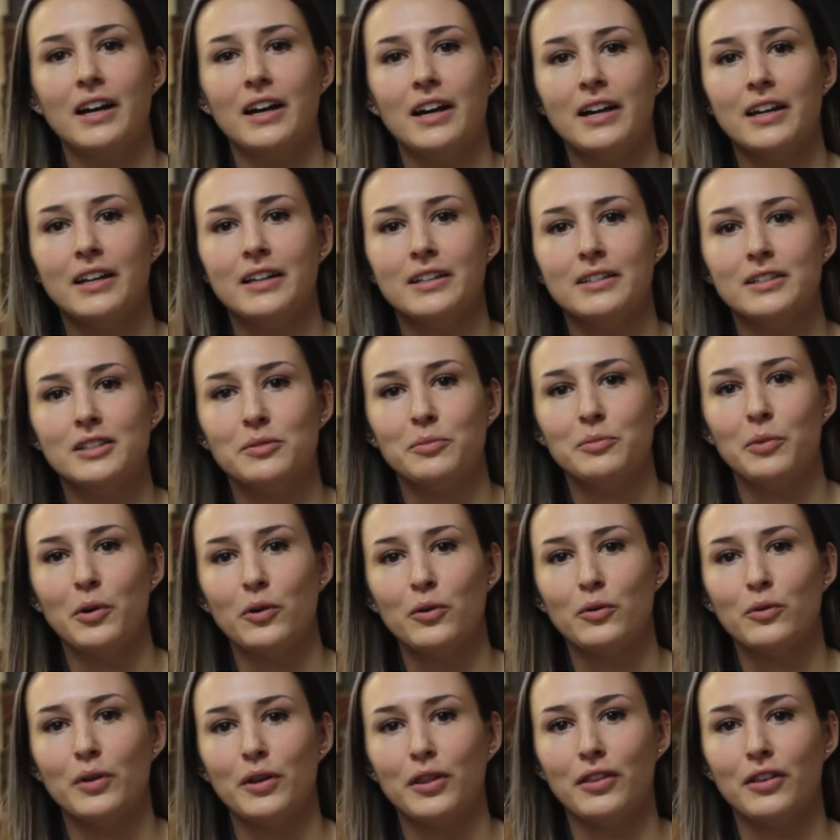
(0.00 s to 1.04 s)
I
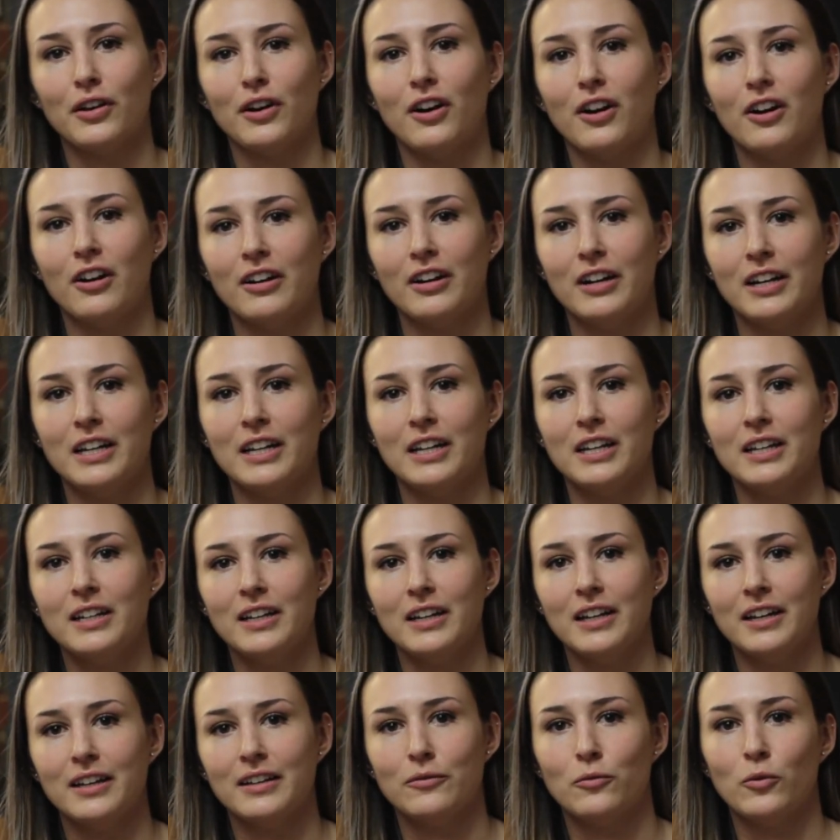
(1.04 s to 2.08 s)
spoke with
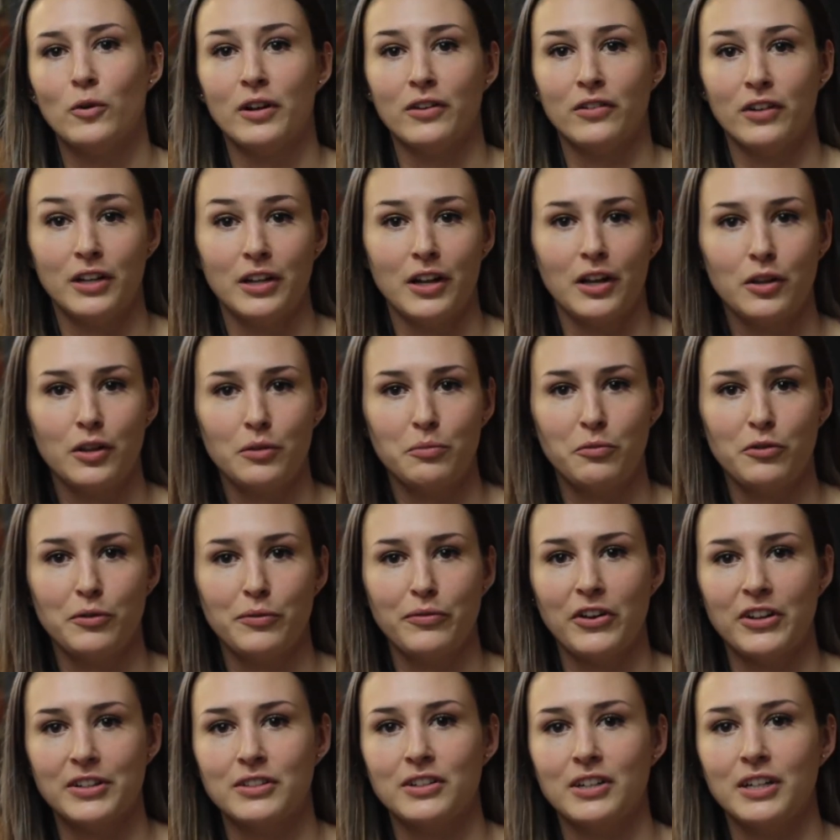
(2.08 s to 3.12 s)
Ari, another
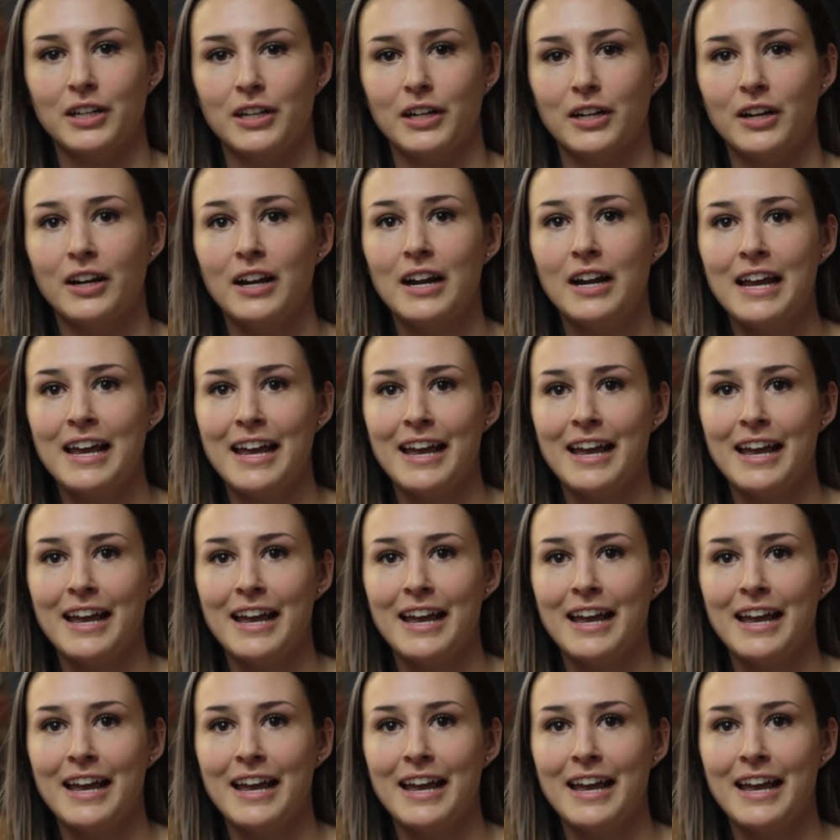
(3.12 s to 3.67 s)
professor here,